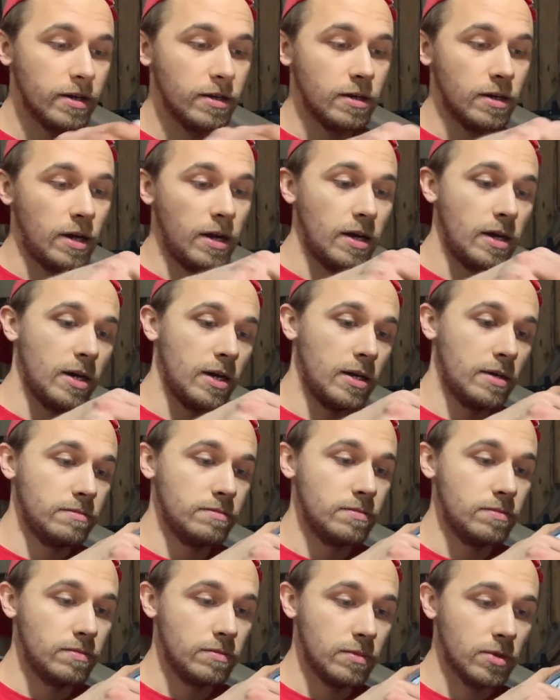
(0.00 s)

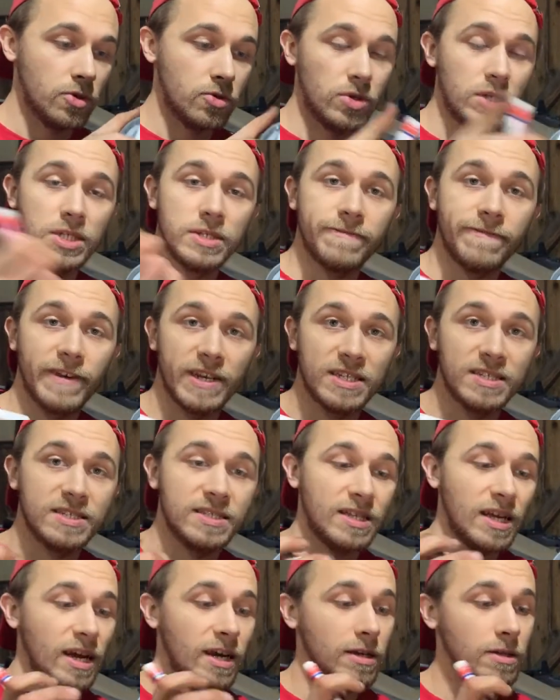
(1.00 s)
Chrisfix
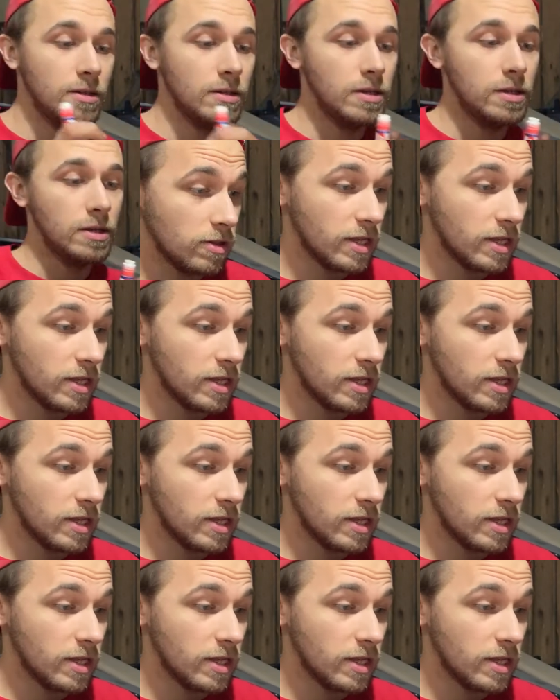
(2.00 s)
style.